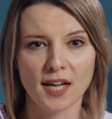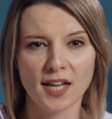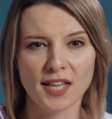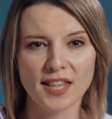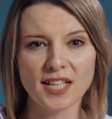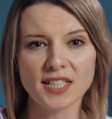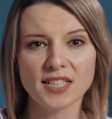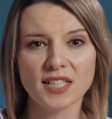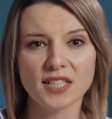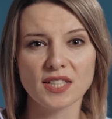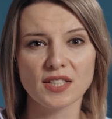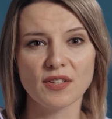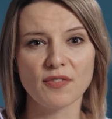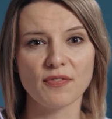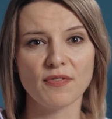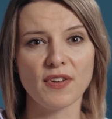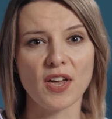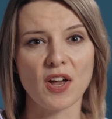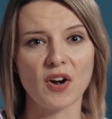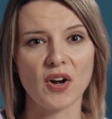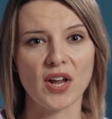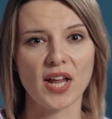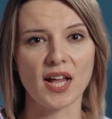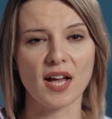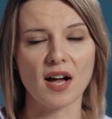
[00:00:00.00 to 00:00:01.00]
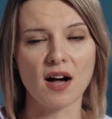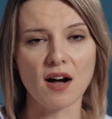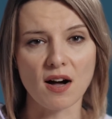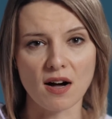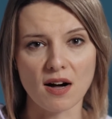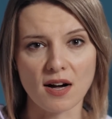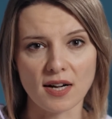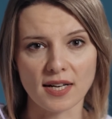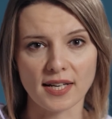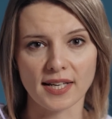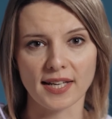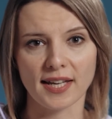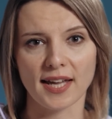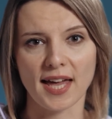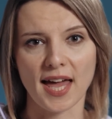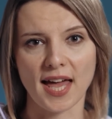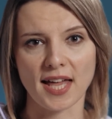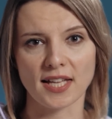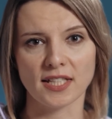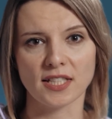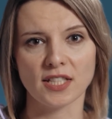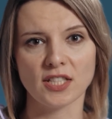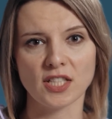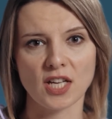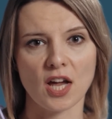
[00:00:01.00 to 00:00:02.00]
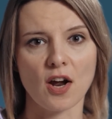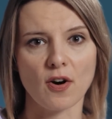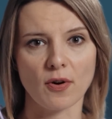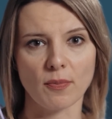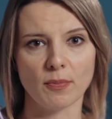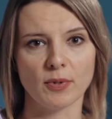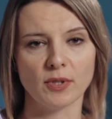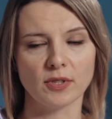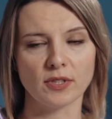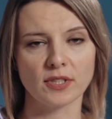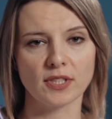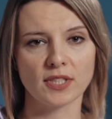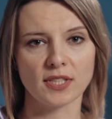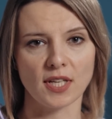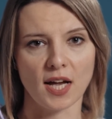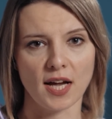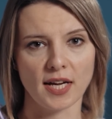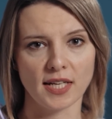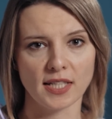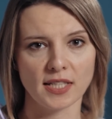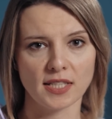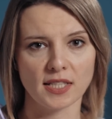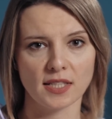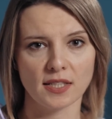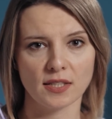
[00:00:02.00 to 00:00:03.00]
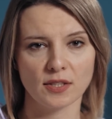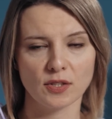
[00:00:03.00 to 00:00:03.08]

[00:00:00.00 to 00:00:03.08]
This is a very ugly and terrible sight,